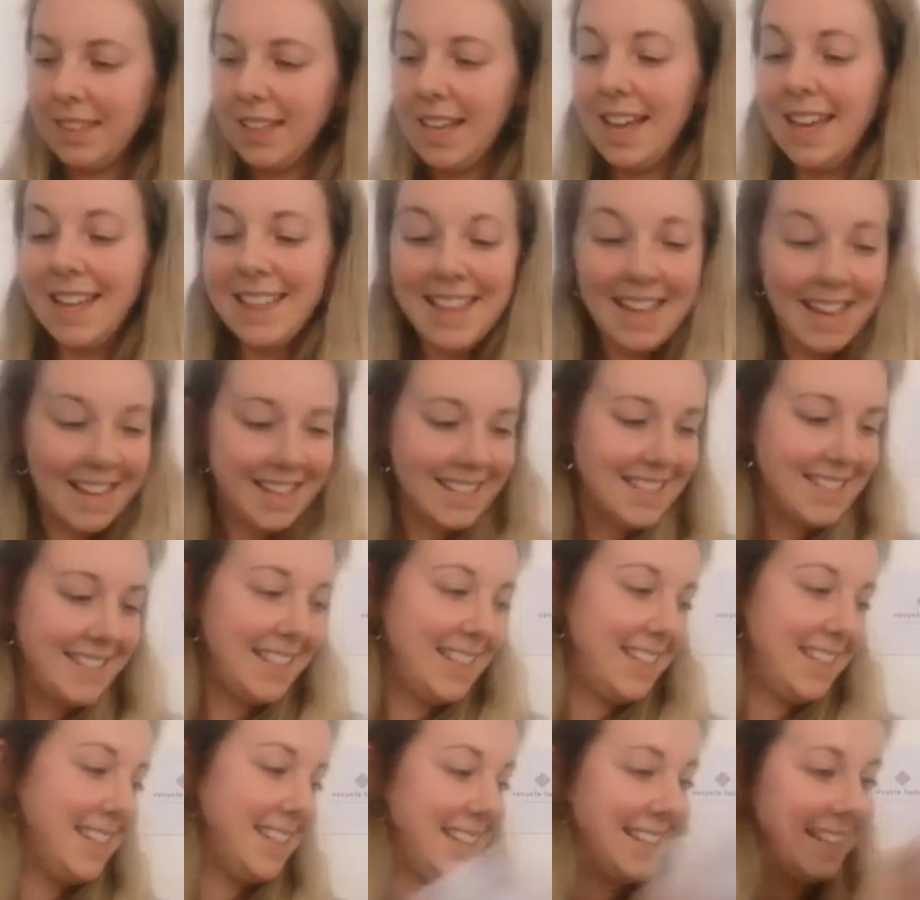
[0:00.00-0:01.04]
that
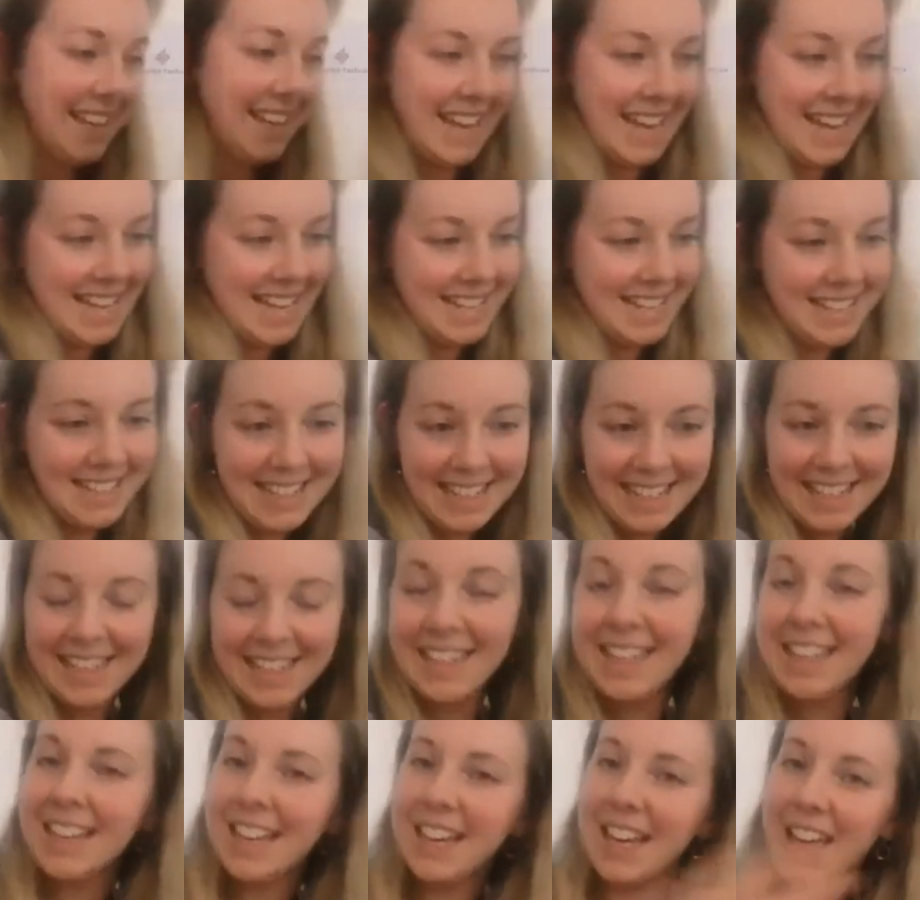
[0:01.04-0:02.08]
is
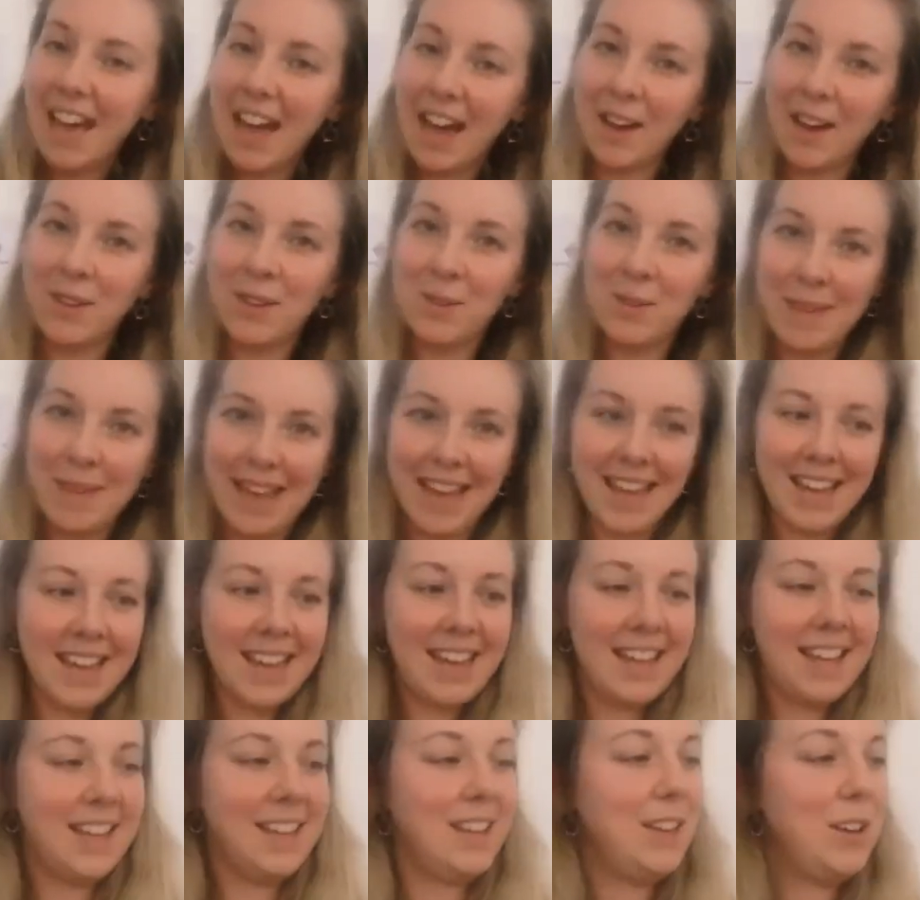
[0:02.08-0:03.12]
how you make
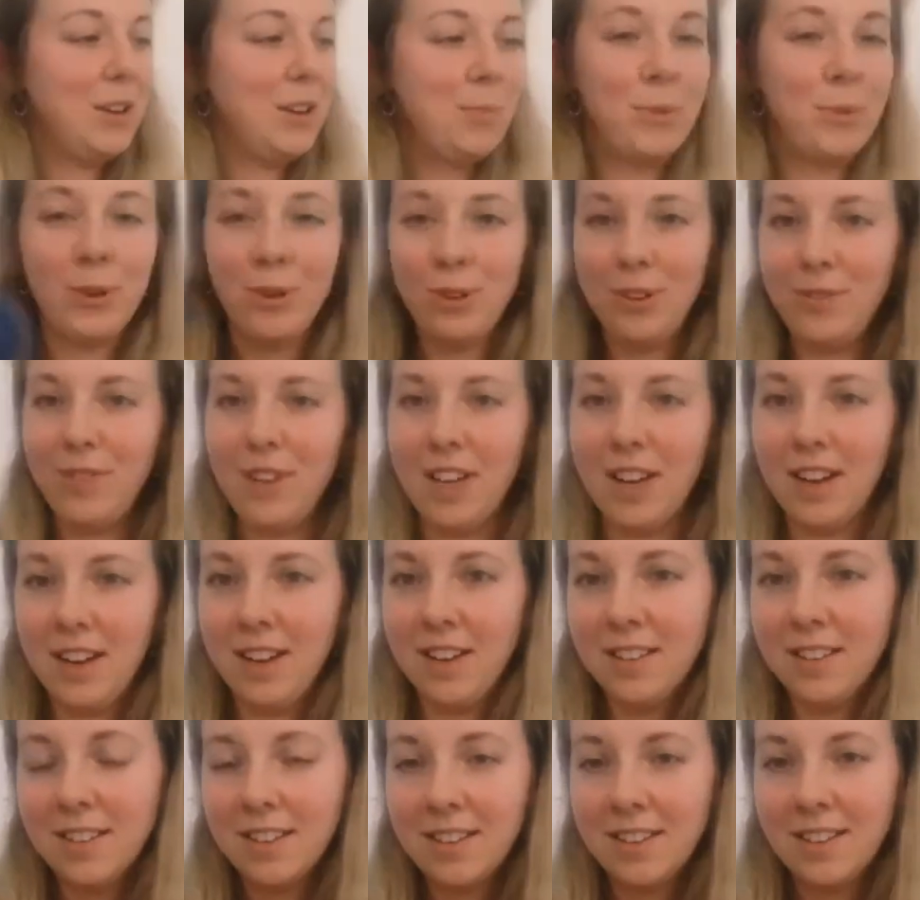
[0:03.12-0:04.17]
a ball of
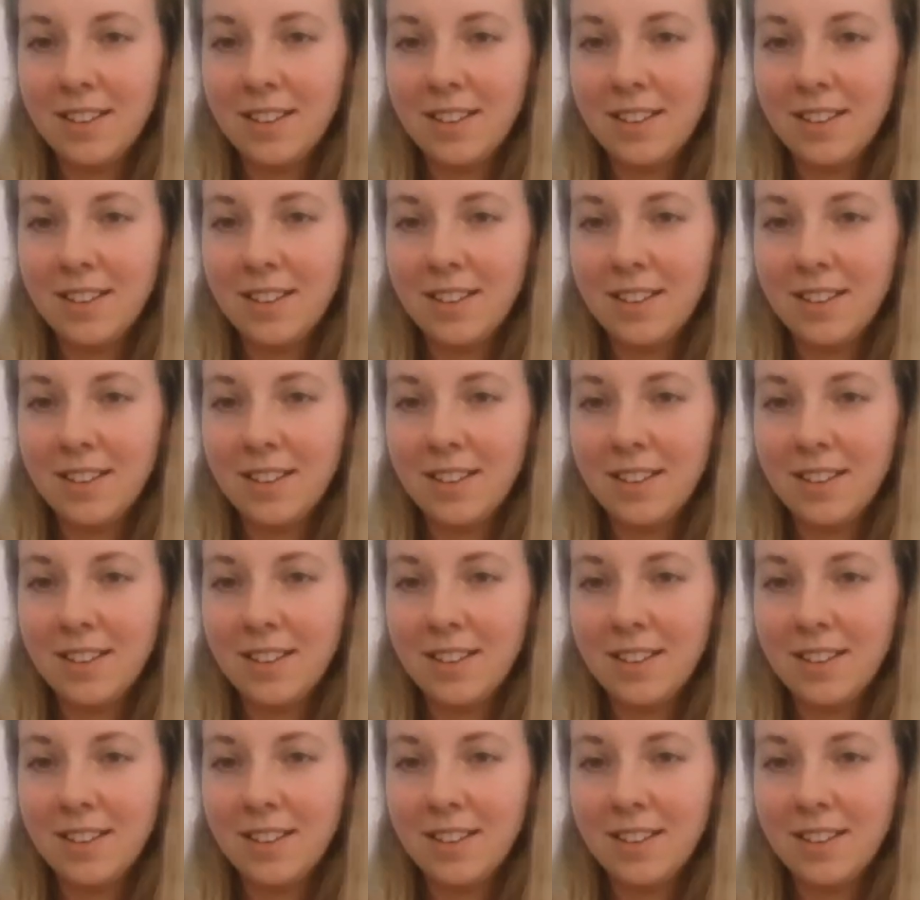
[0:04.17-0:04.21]
yarn